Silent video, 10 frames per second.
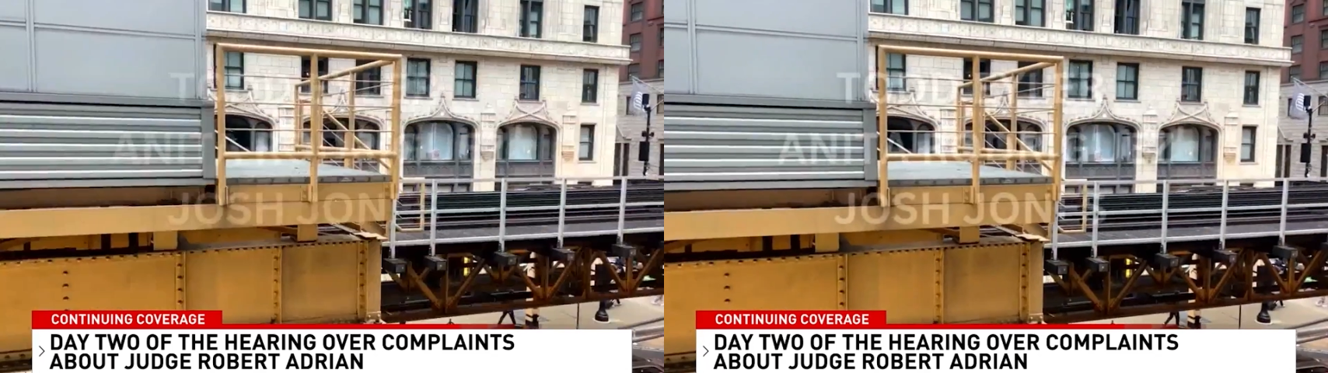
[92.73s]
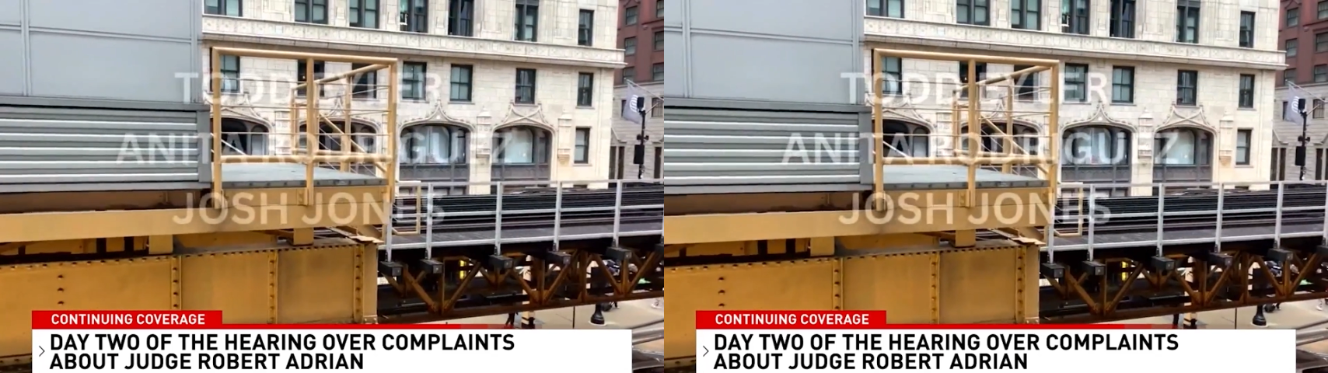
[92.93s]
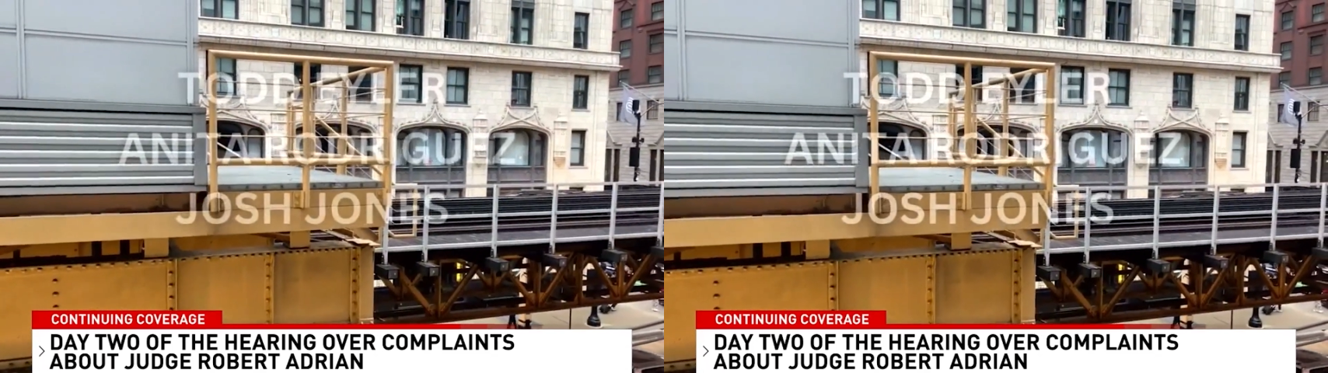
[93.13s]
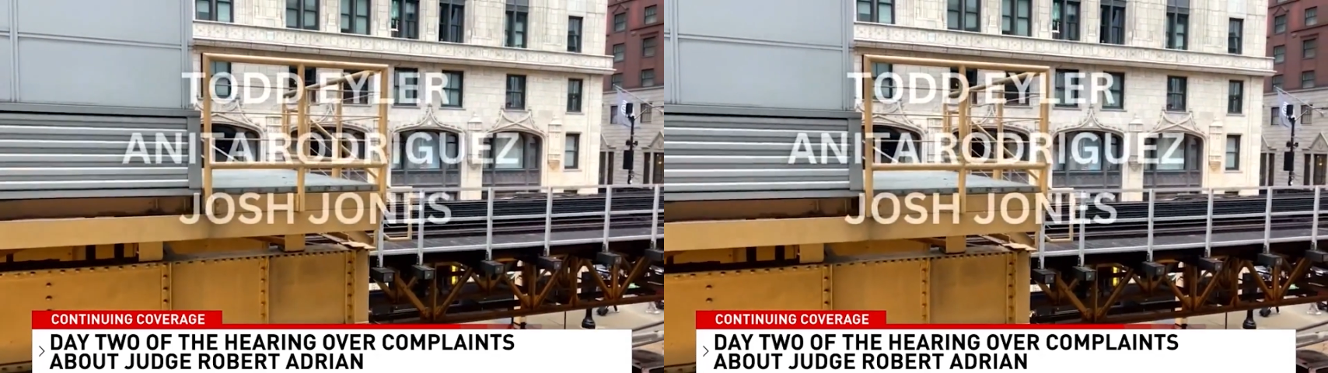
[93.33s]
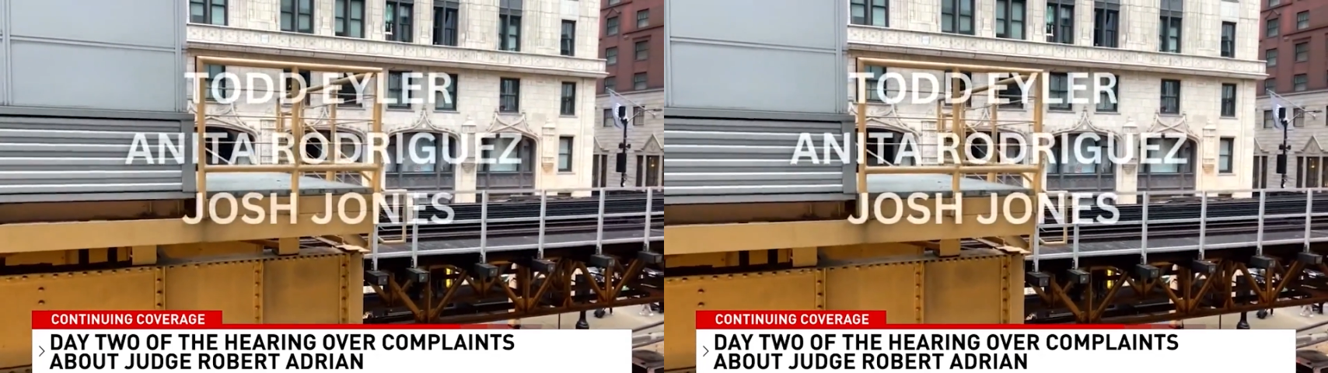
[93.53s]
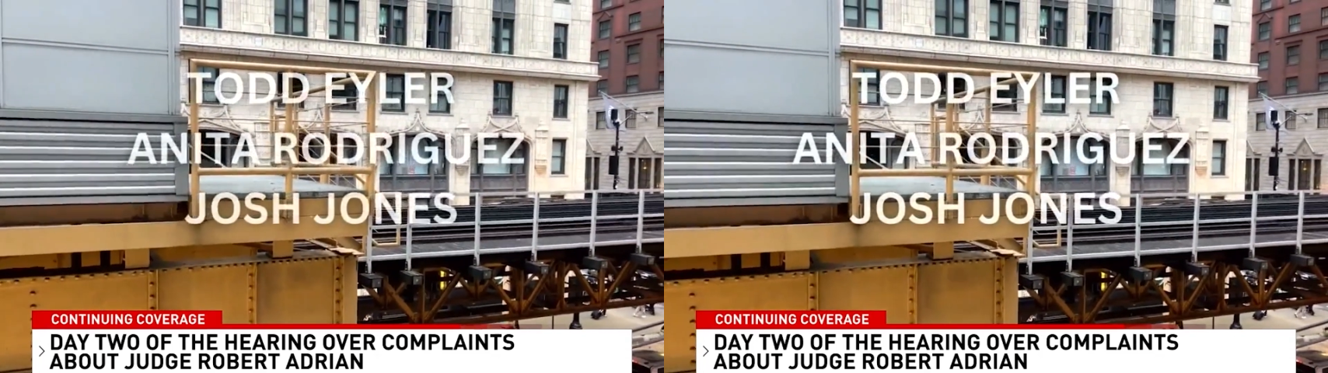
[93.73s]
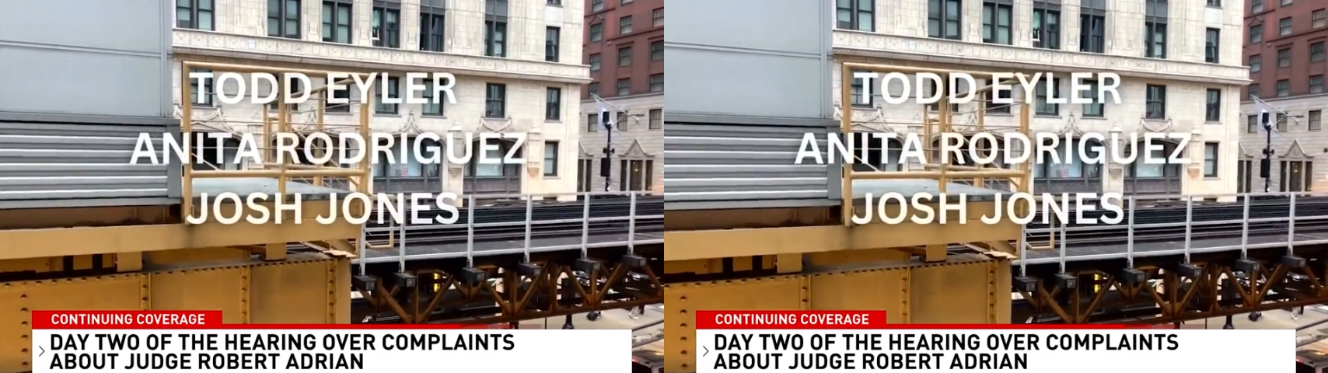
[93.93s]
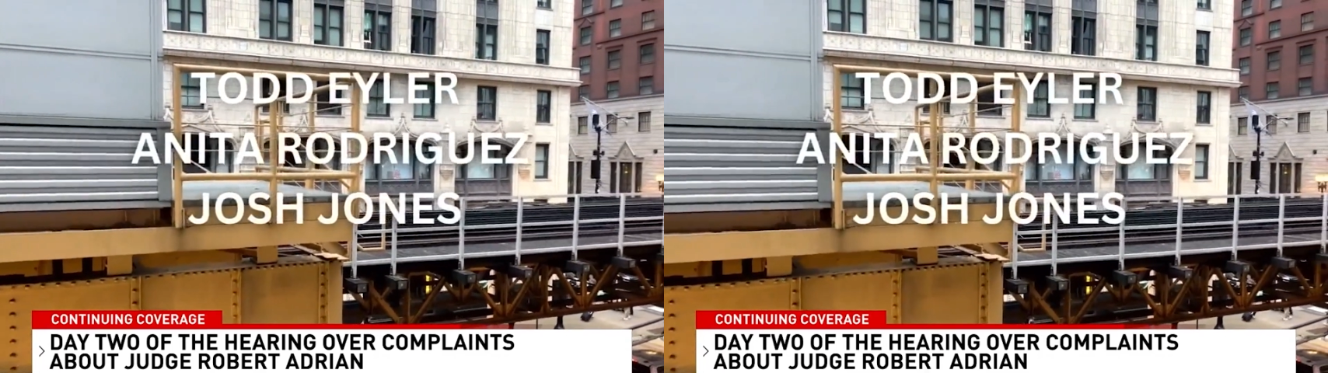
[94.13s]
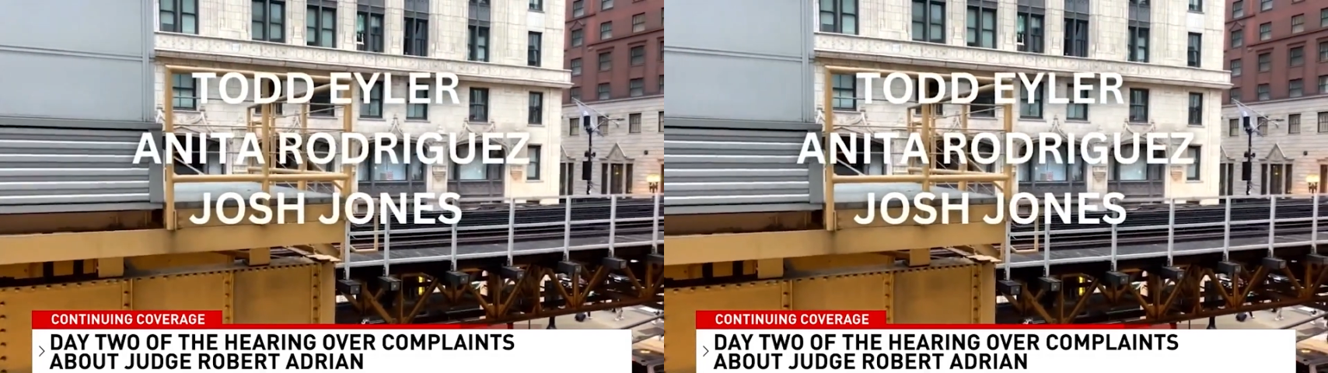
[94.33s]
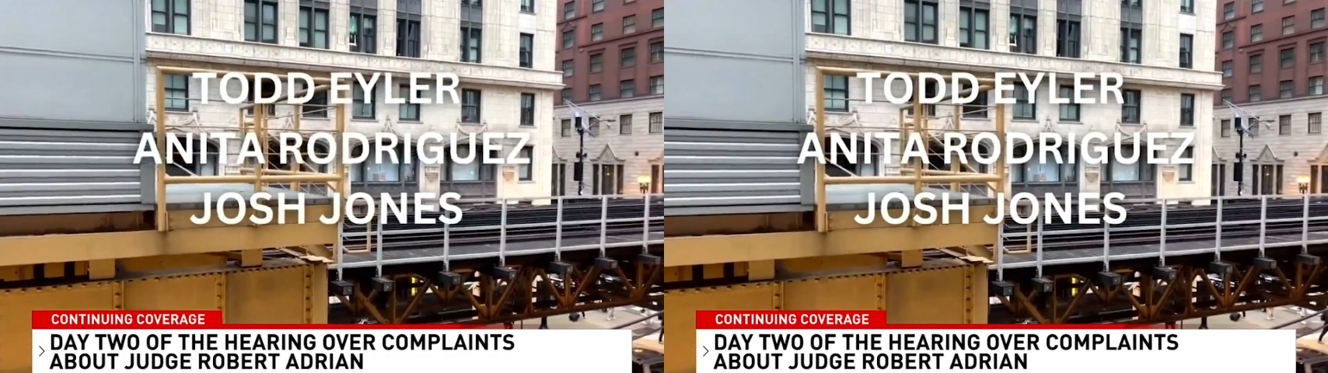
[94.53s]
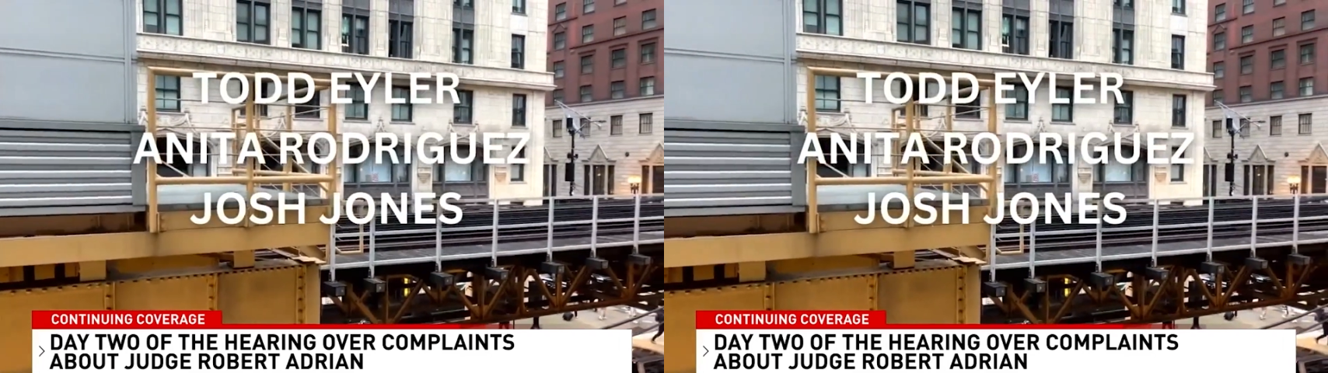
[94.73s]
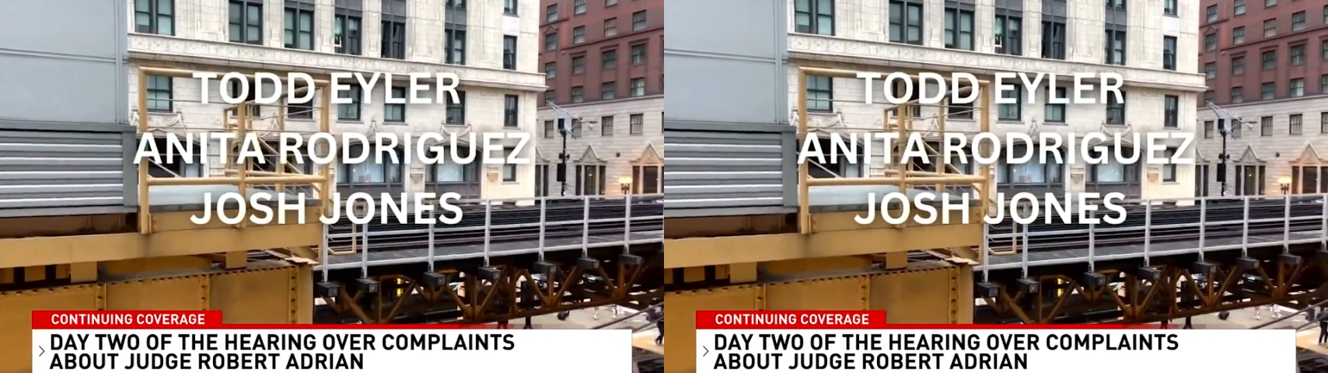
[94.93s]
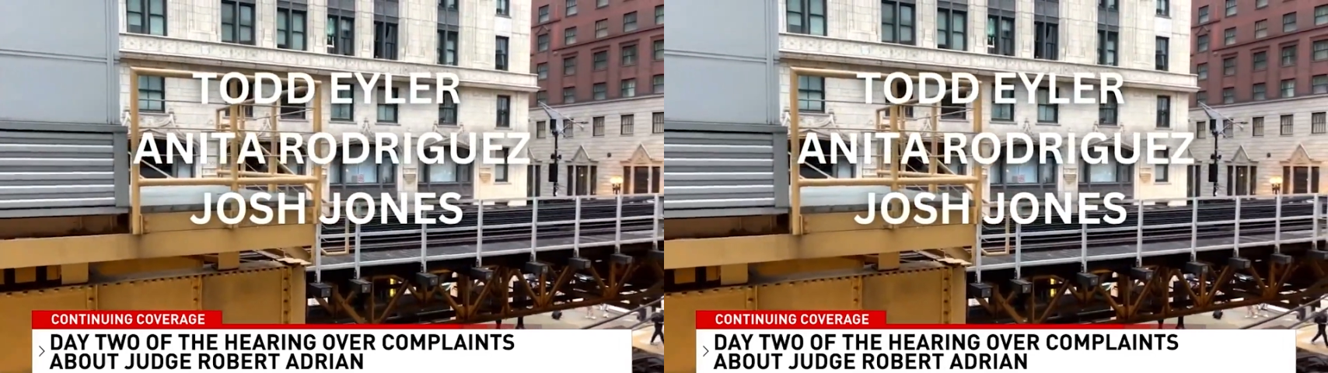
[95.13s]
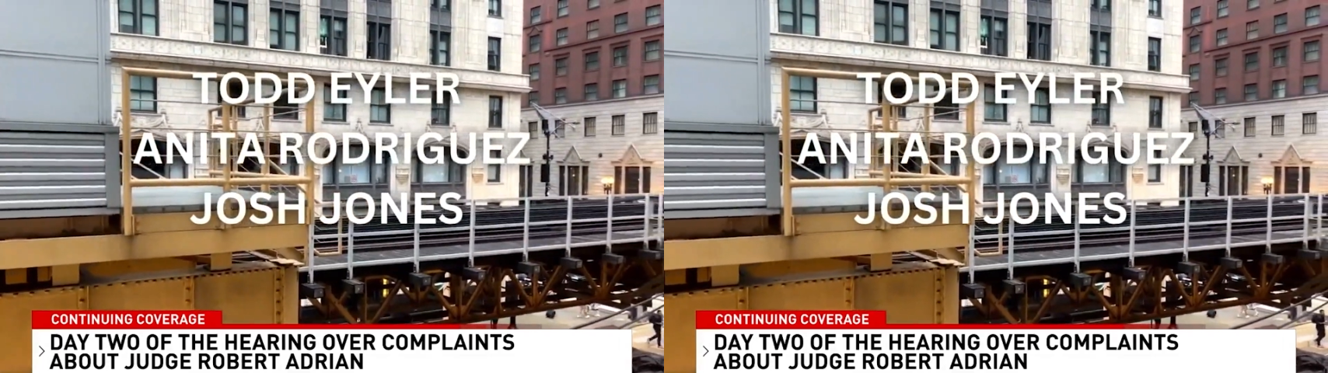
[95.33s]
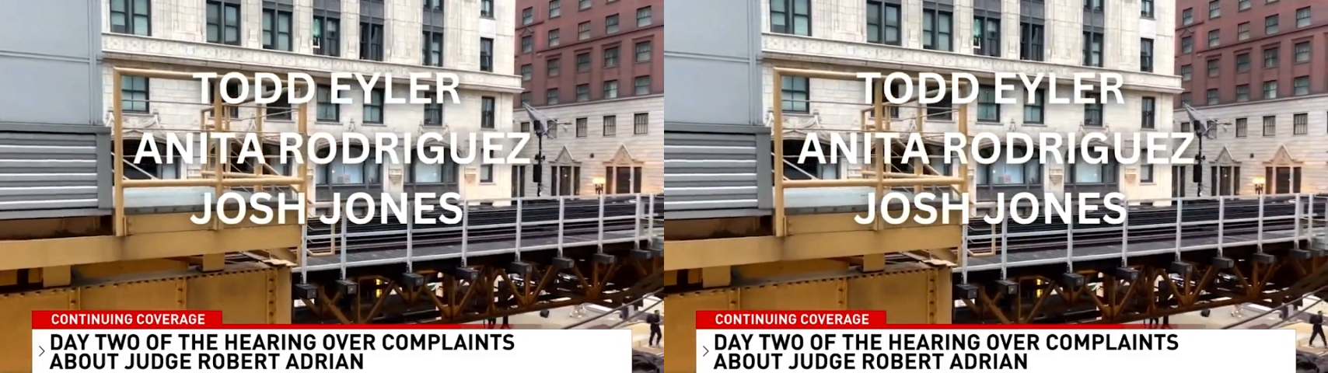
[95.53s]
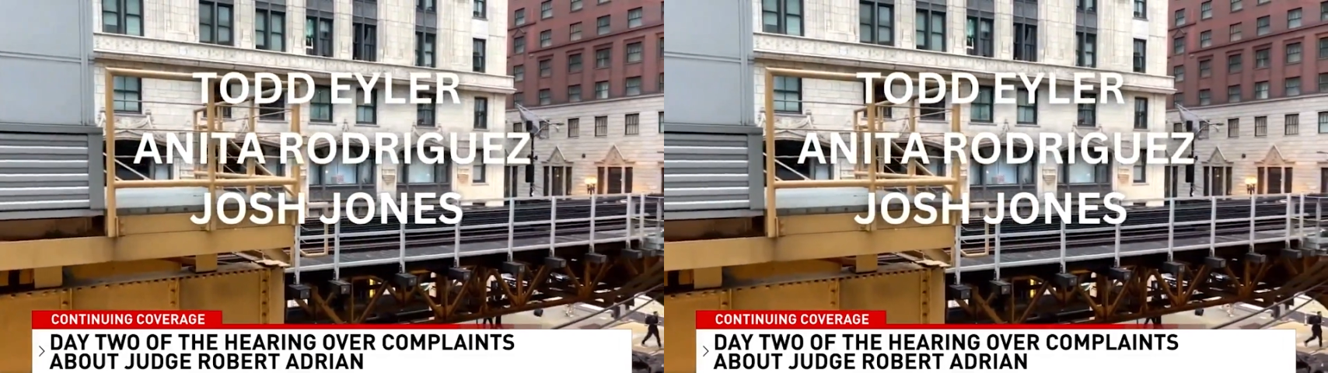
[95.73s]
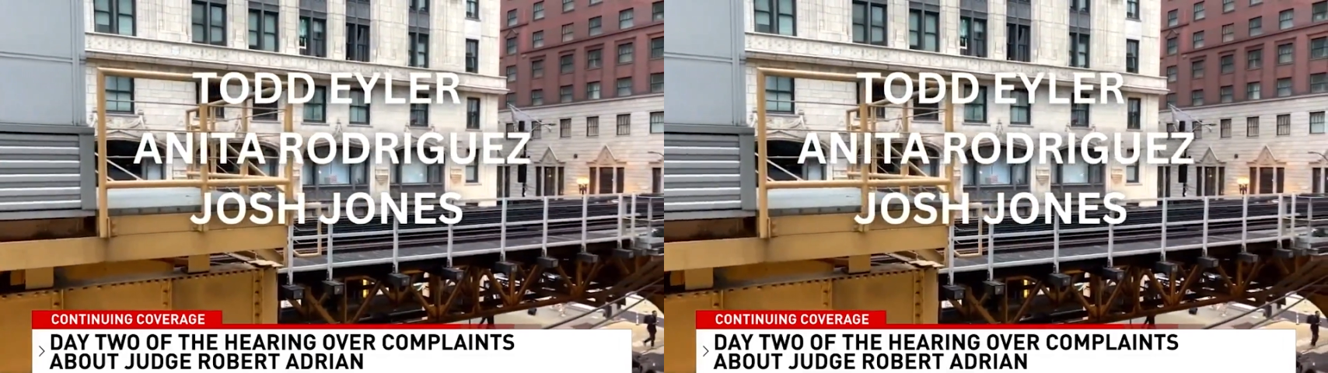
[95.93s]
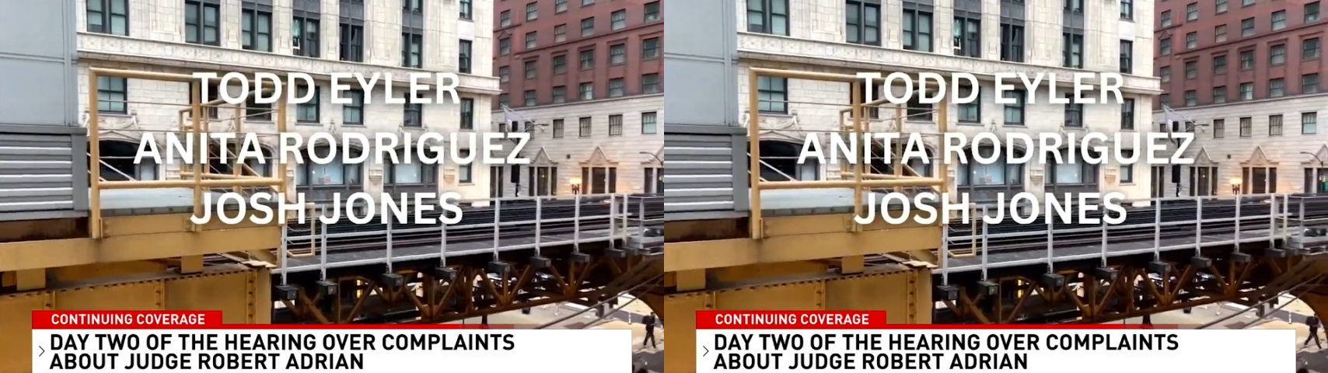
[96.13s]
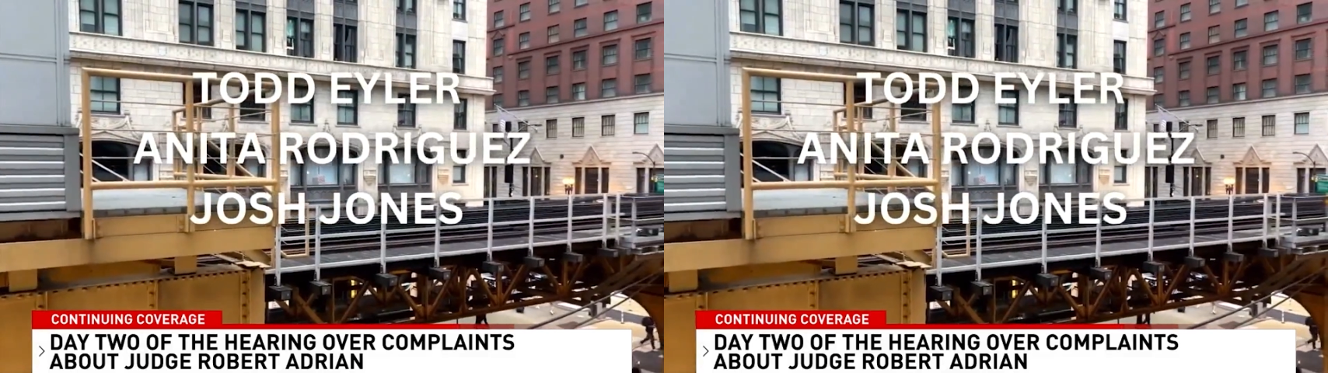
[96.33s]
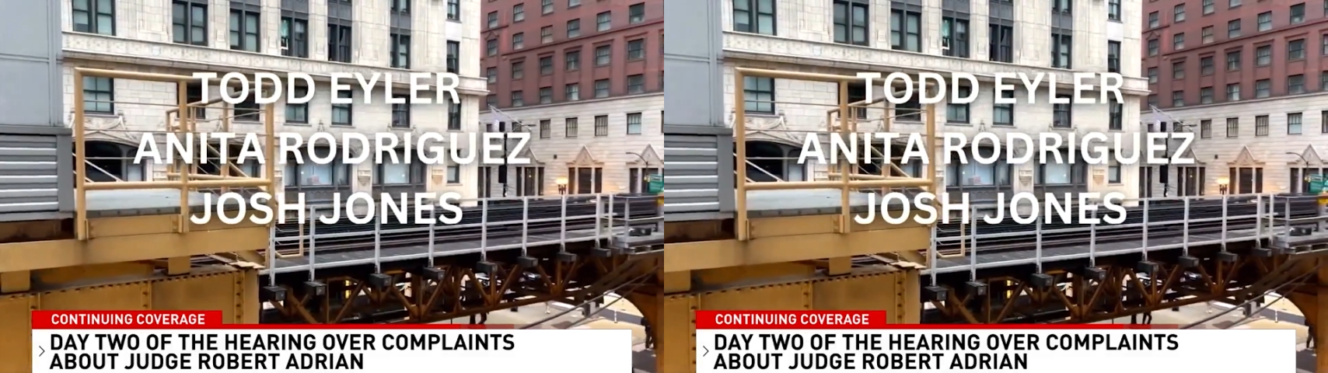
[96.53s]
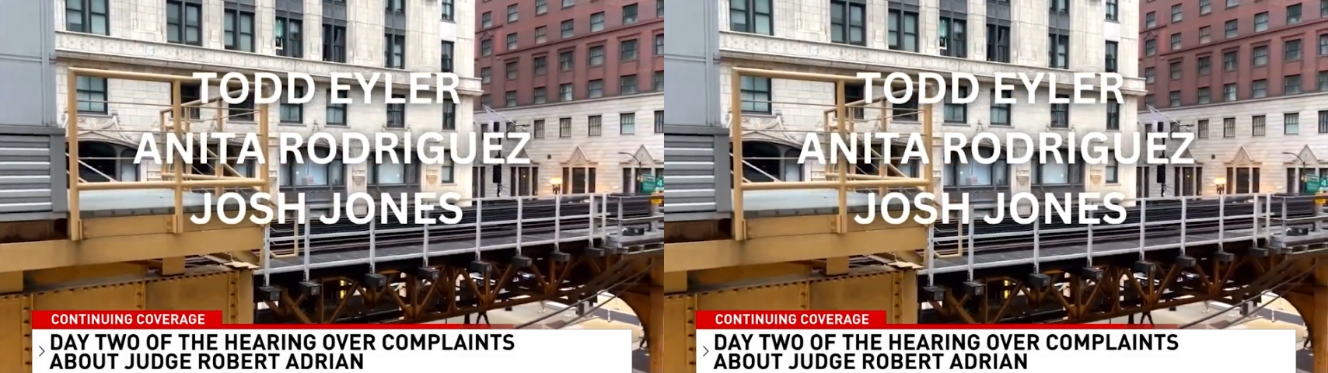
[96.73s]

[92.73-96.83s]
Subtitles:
No face is visible, so there are no lips to read.